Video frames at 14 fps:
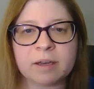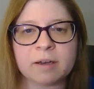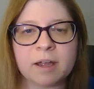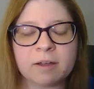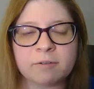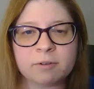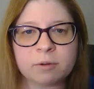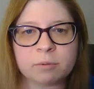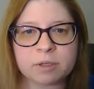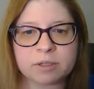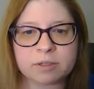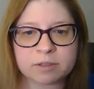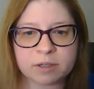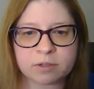and everyone
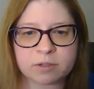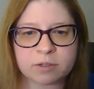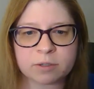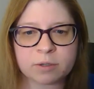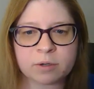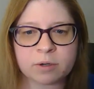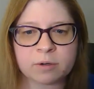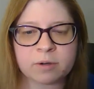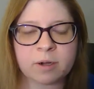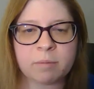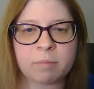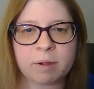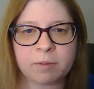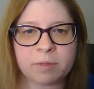is concerned
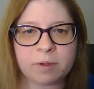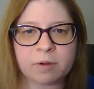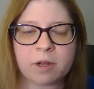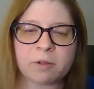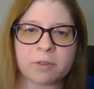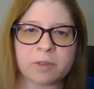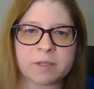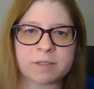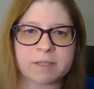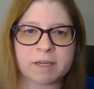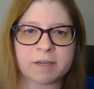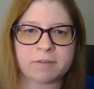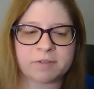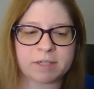about their health and
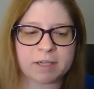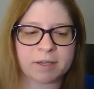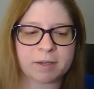safety.